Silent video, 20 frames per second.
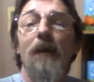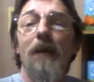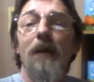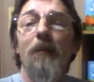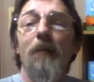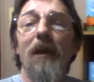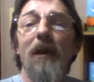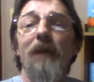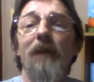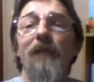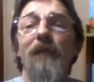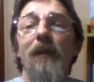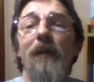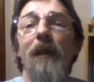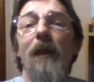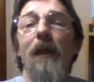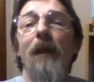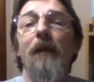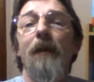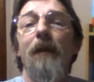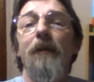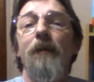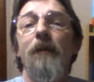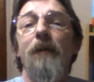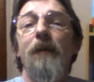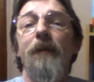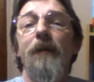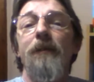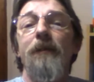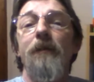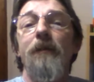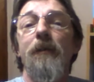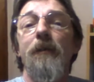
I might have forgot how to do this.